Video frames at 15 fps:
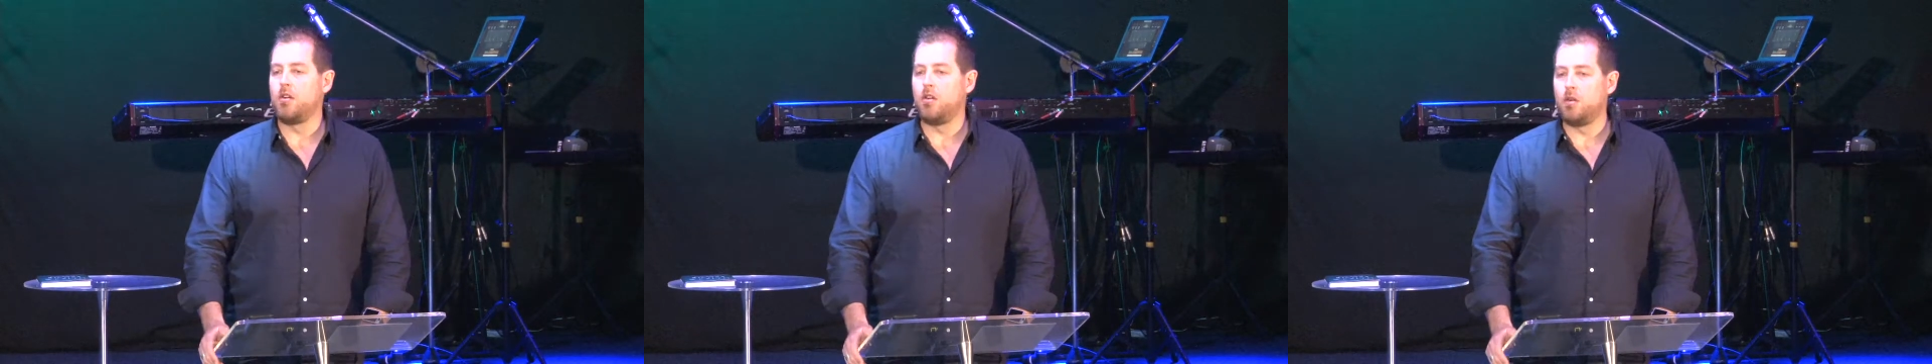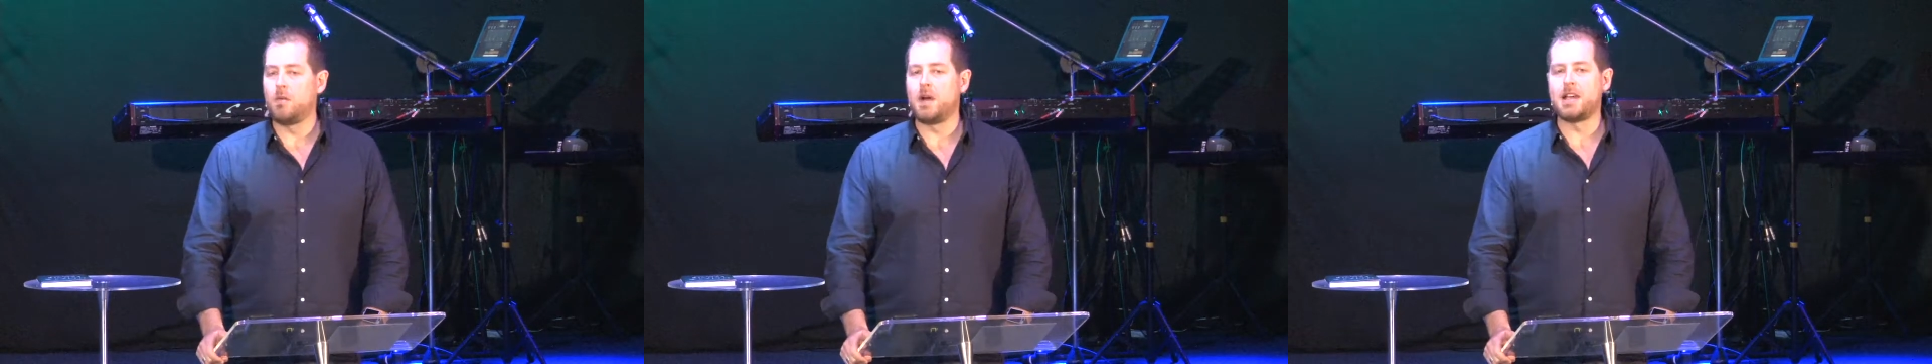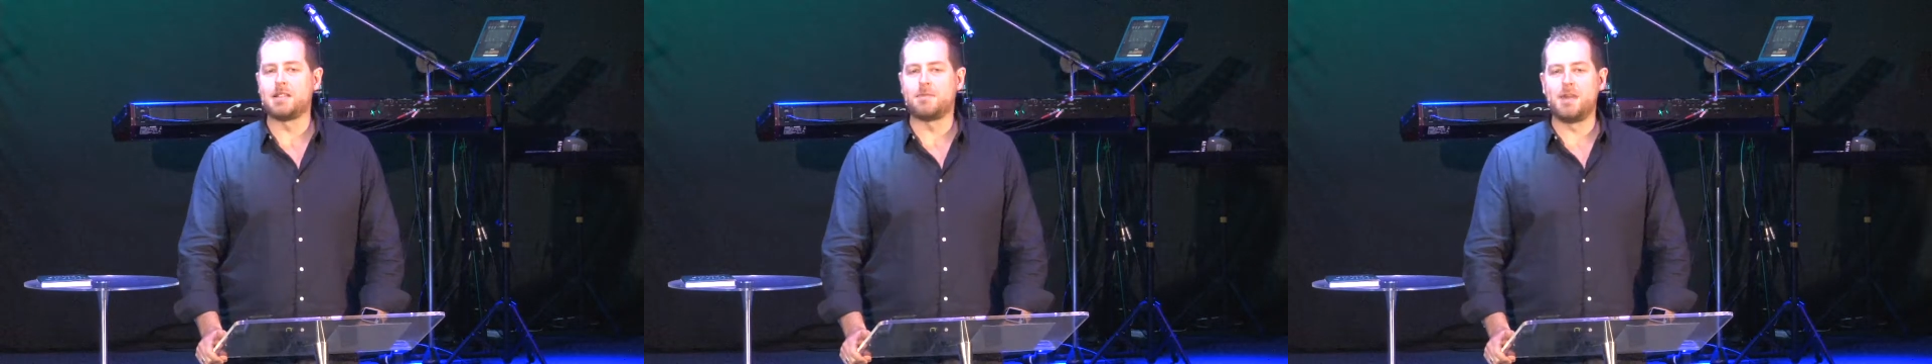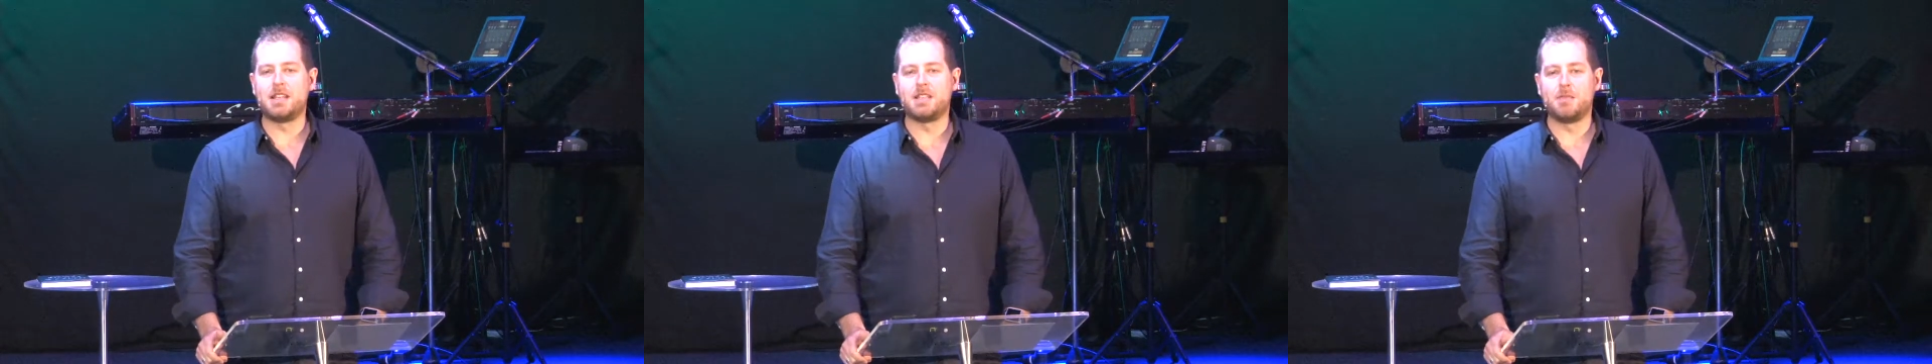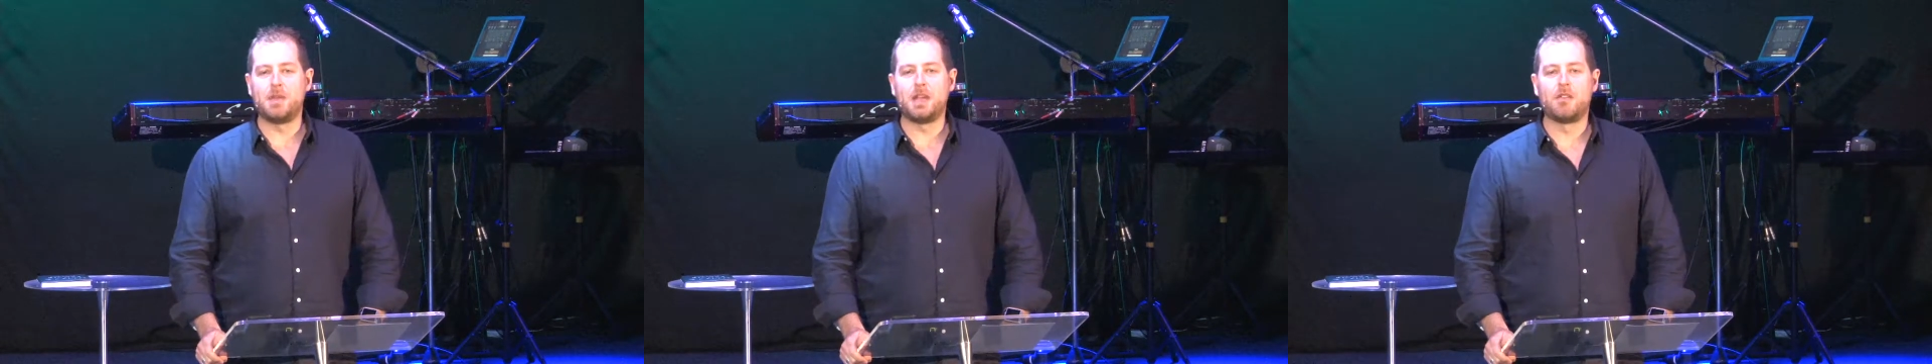always
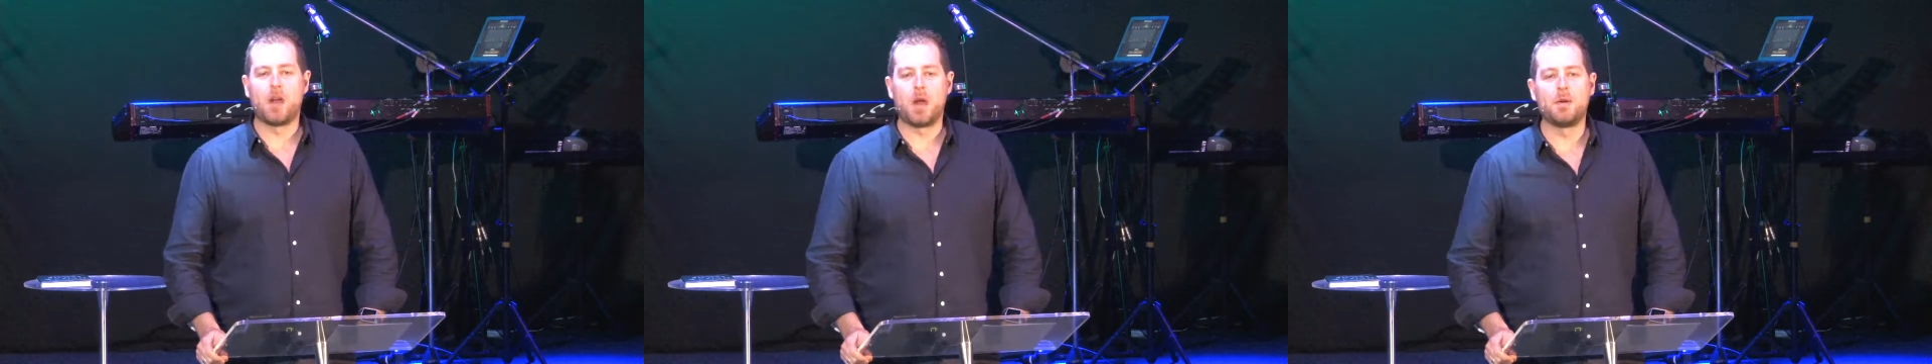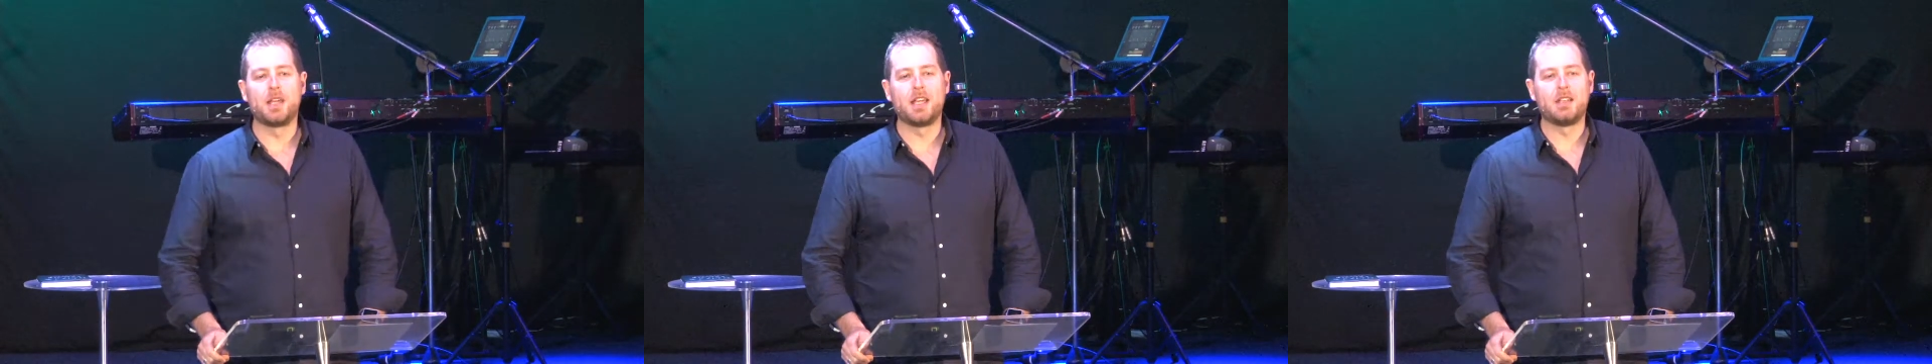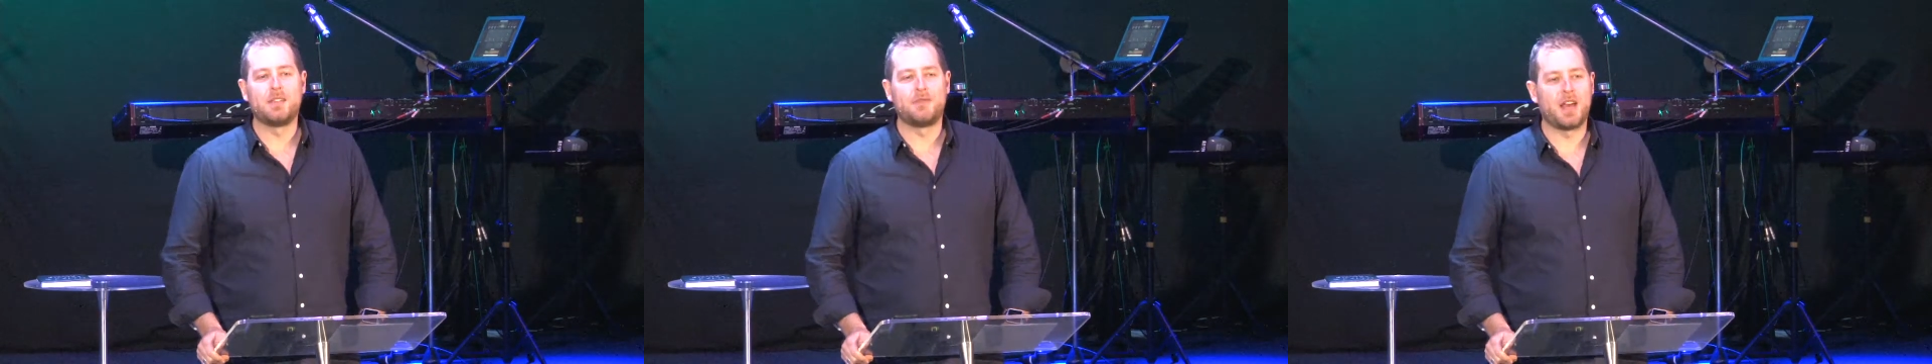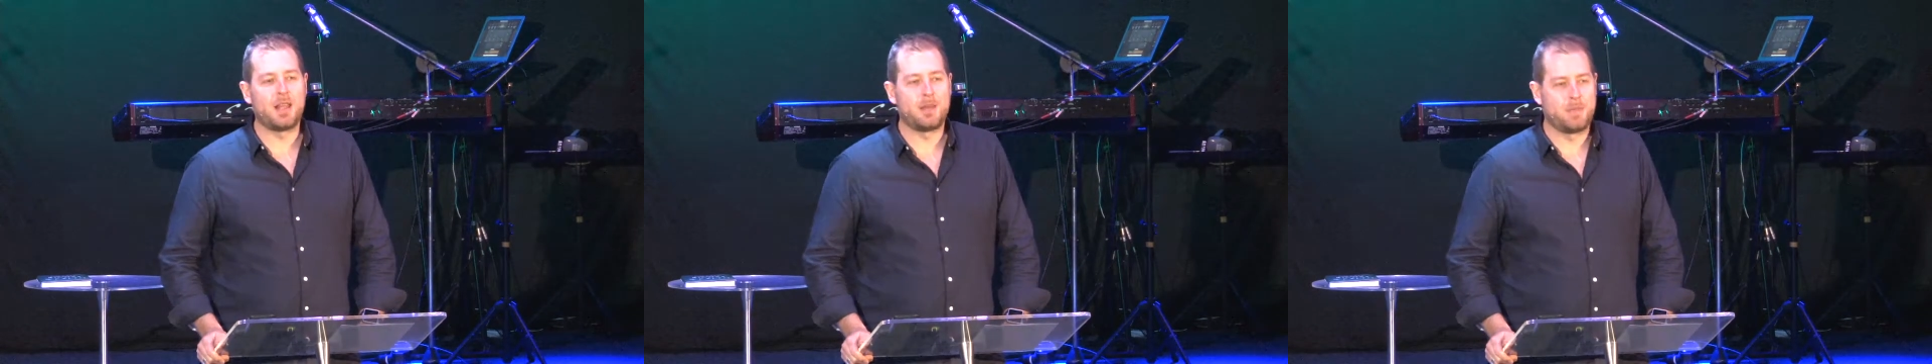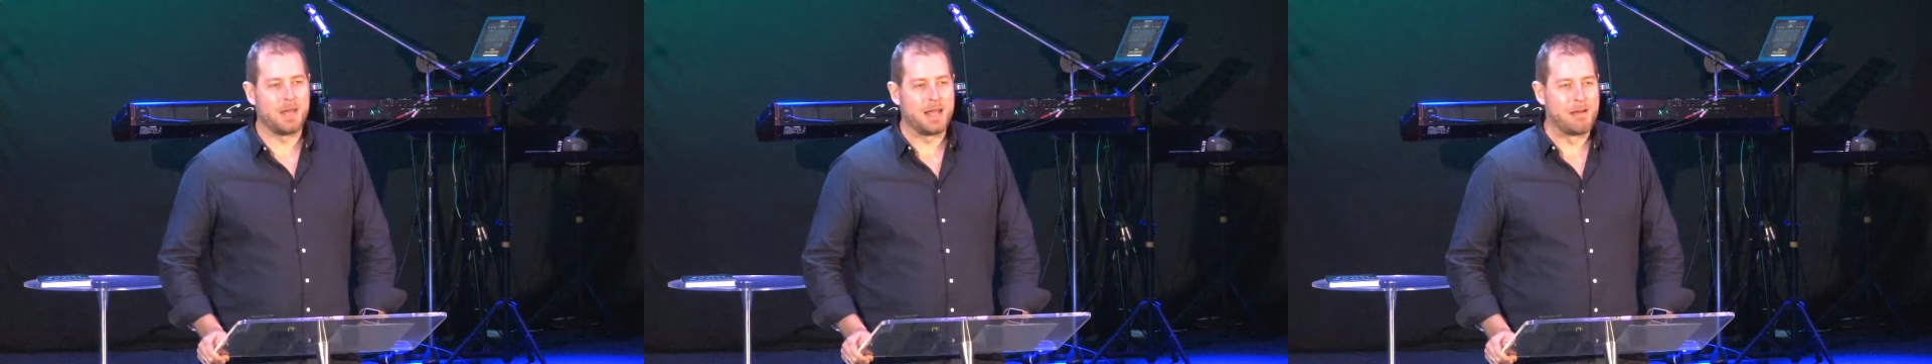meant to be growing and
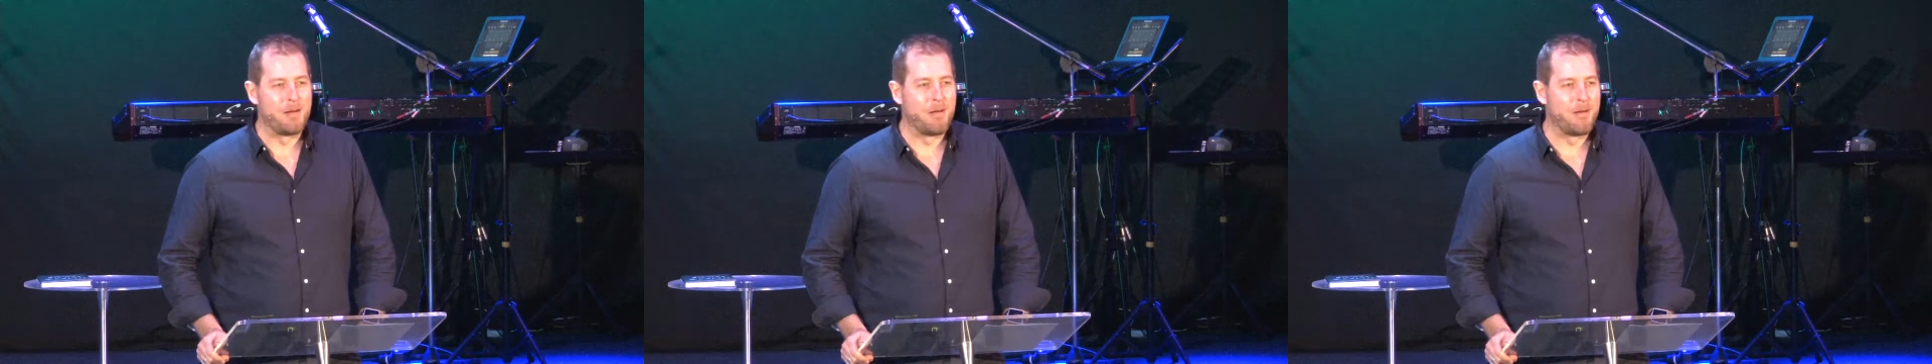developing?